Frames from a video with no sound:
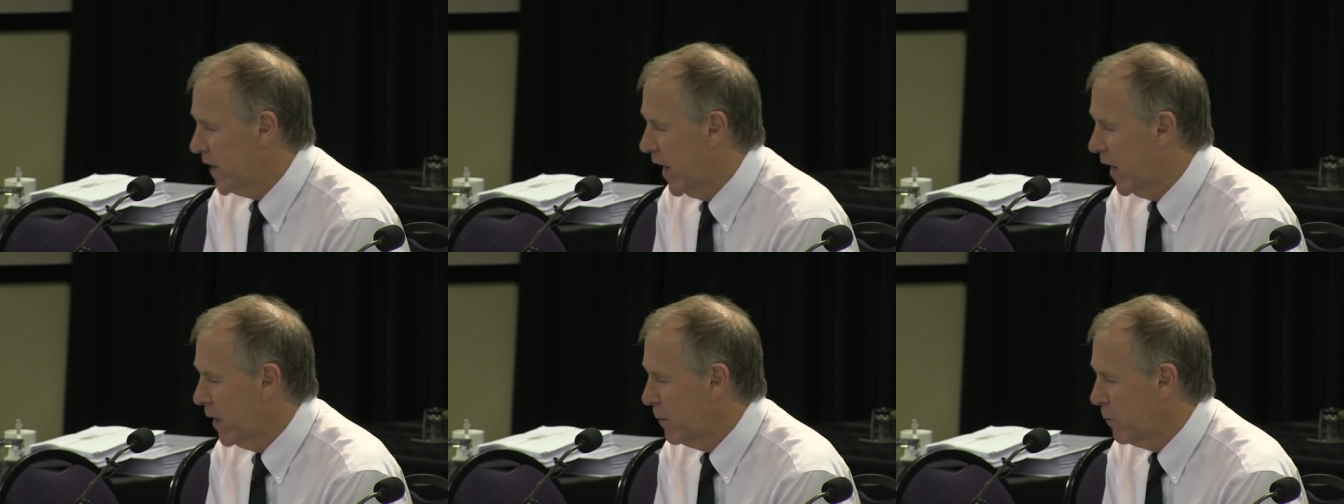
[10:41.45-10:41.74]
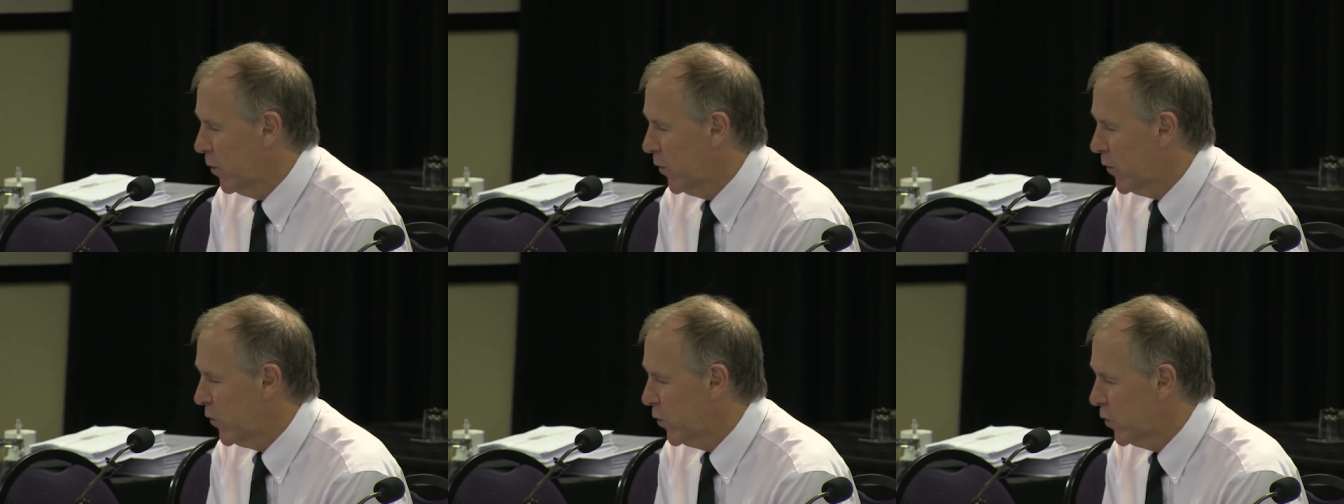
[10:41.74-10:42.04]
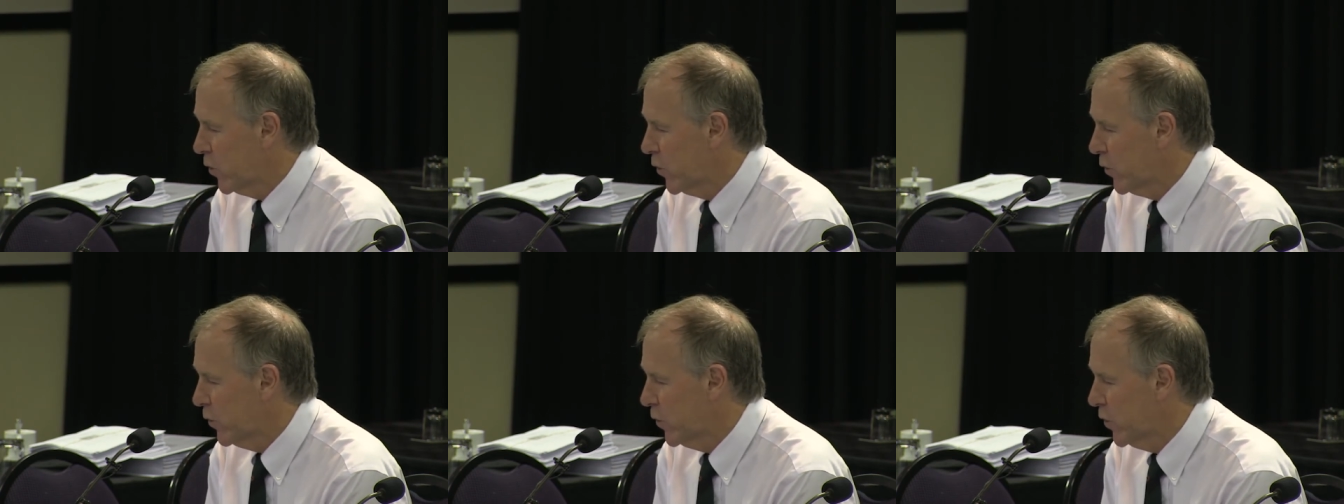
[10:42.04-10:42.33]
animal
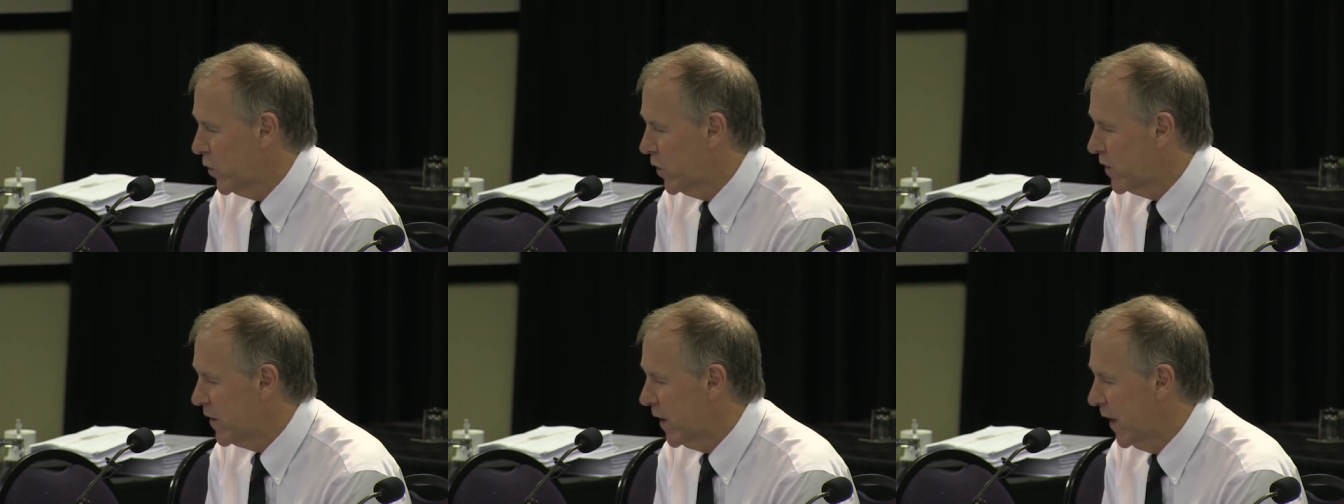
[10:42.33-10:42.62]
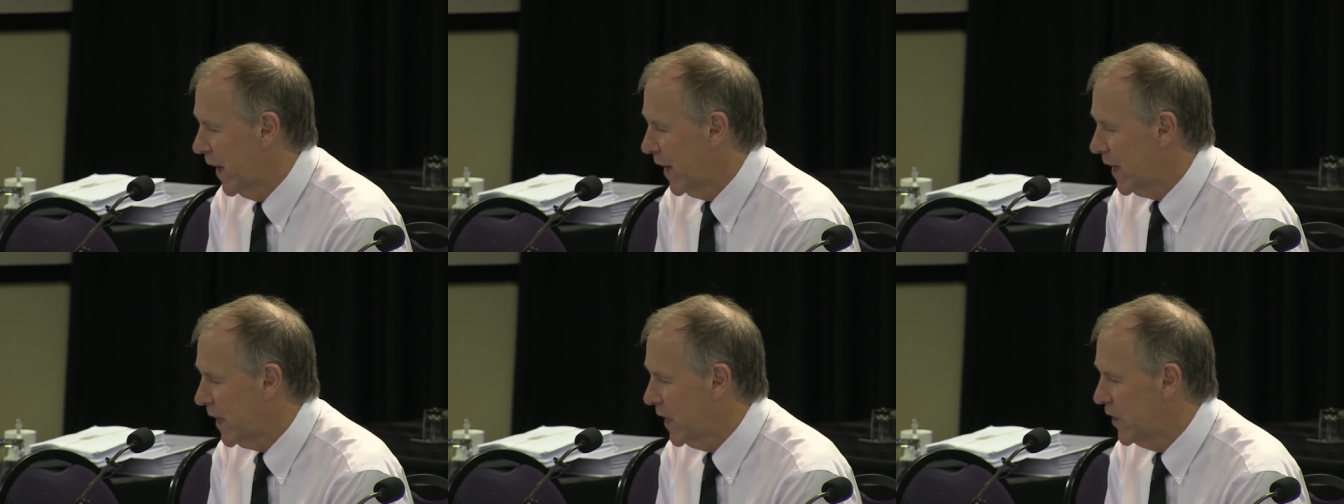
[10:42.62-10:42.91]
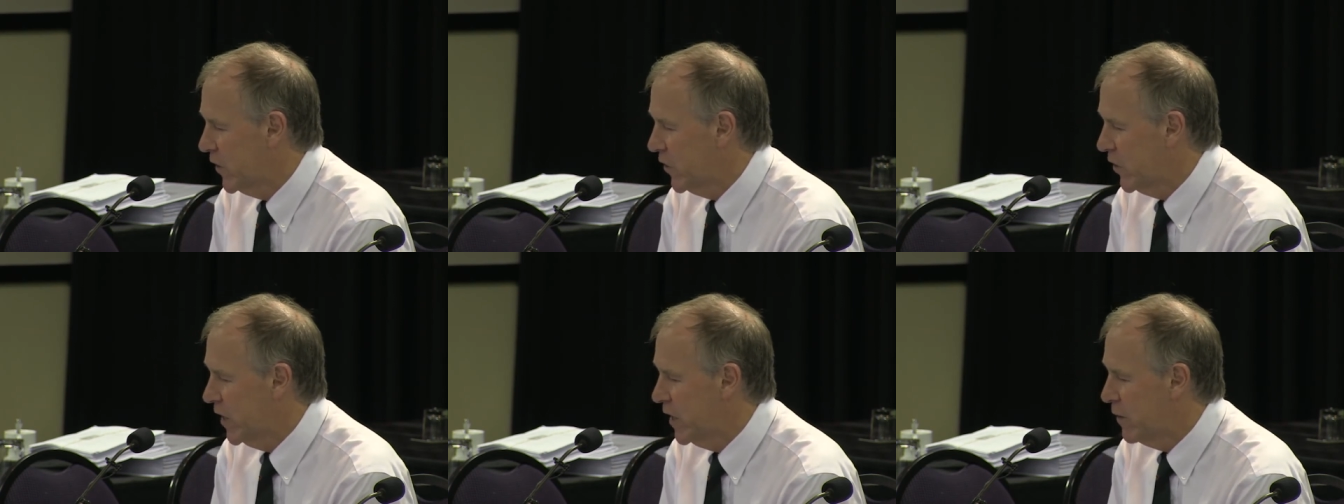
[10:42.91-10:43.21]
source foods likely
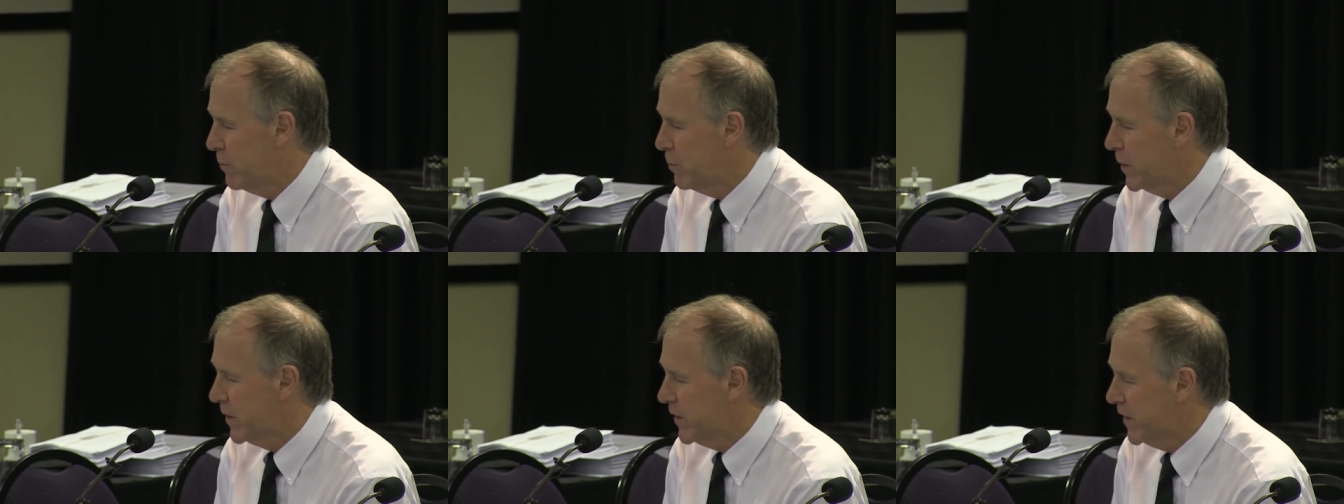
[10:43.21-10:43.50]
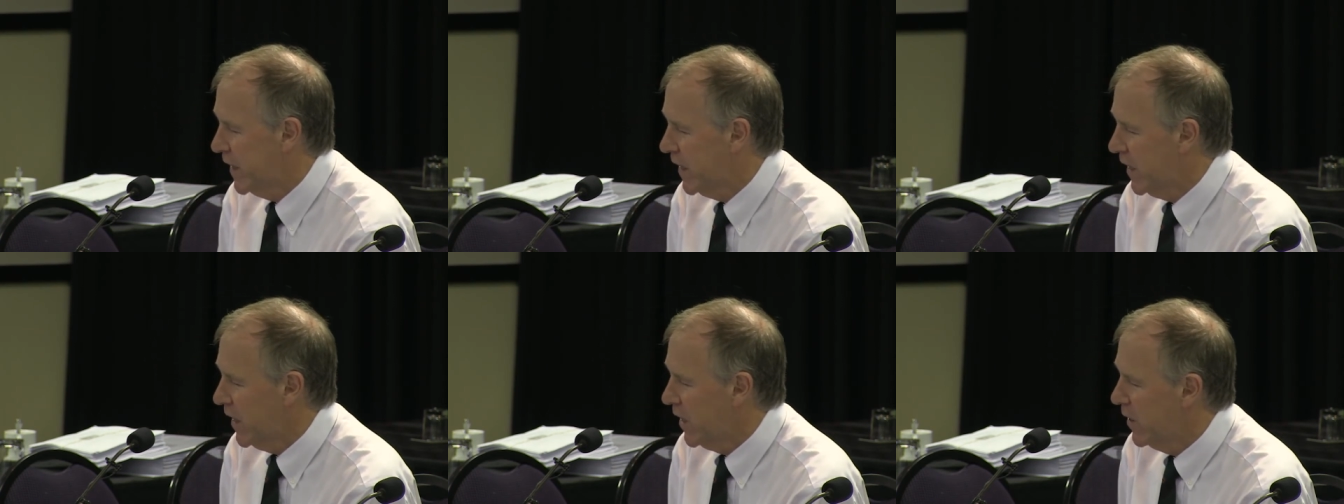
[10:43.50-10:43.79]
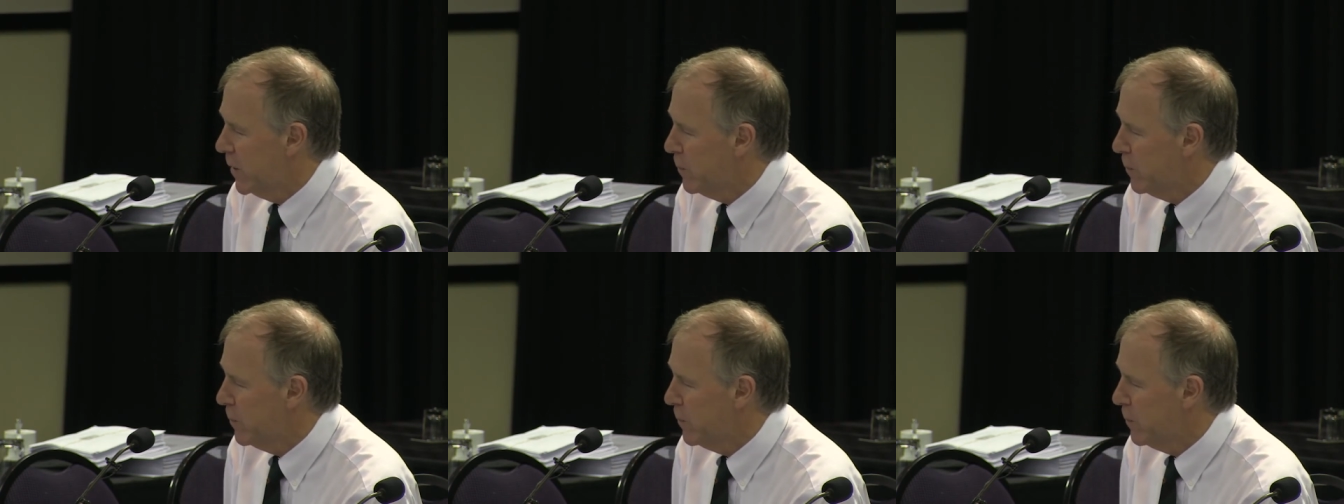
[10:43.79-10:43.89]
achieved particular